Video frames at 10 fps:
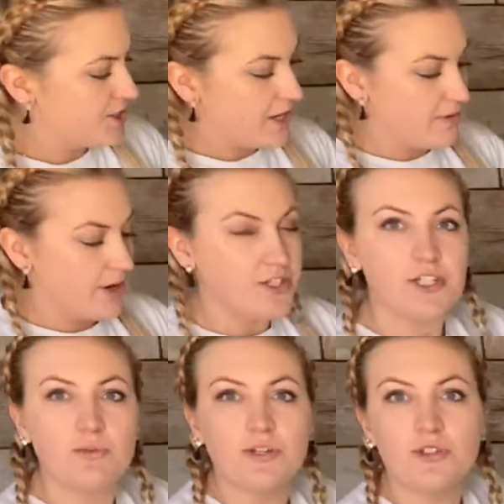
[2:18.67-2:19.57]
I just
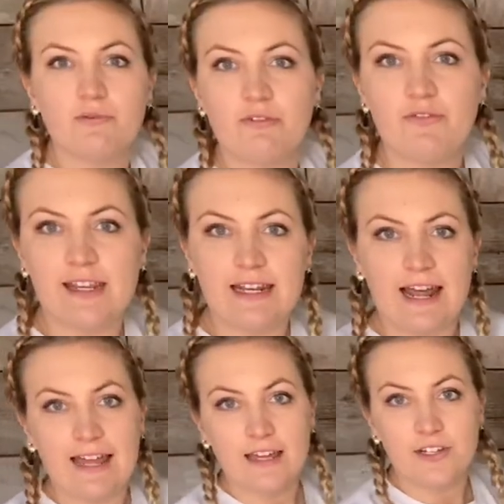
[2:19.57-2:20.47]
want sort of a thin
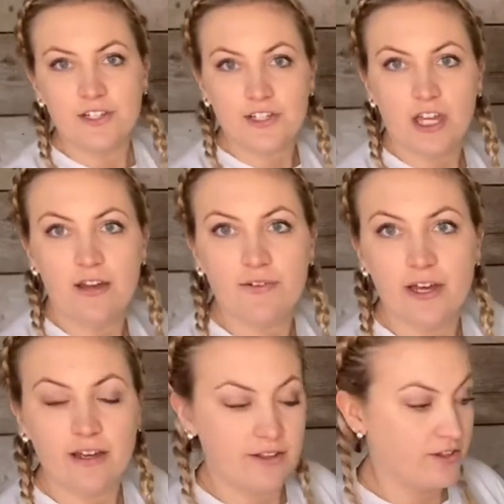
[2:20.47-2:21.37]
layer just to
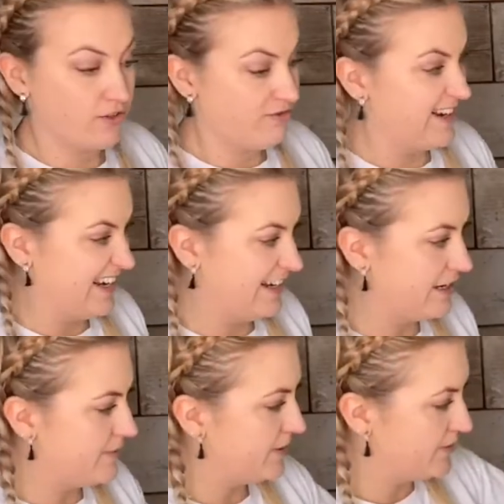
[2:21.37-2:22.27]
cover the green. I
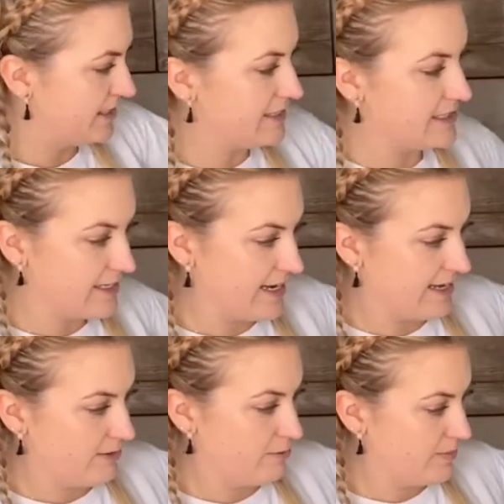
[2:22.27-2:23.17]
mean, obviously, as I
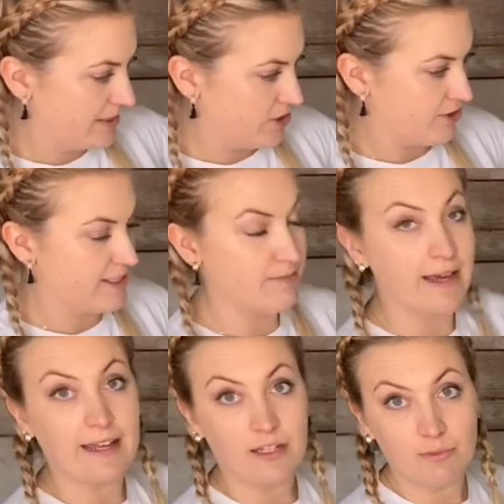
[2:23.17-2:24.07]
say, we'll be distressing
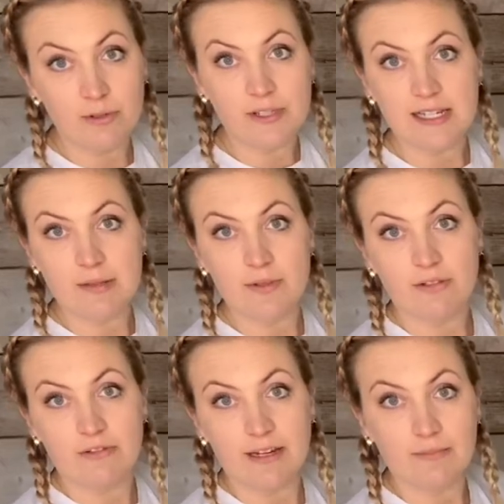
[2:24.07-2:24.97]
back and you will see some of the
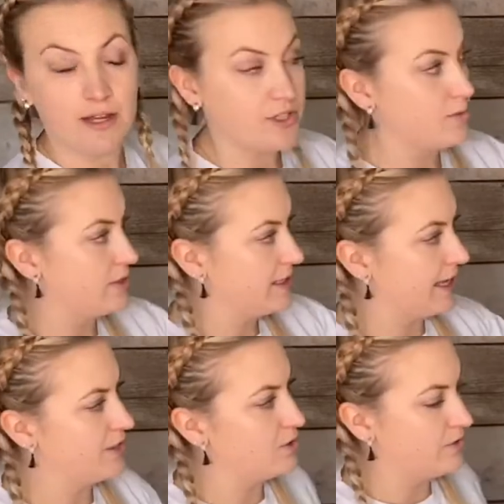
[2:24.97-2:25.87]
green, but I just want to get
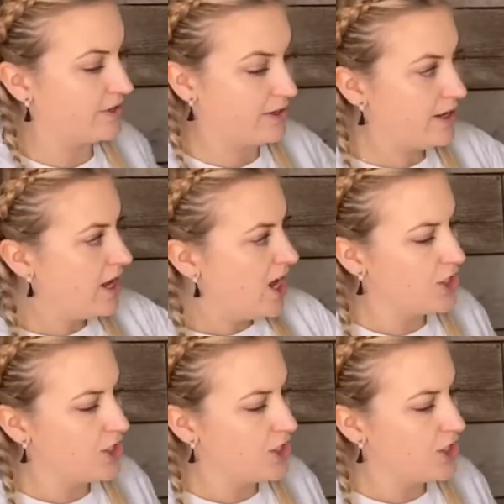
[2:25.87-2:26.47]
sort of a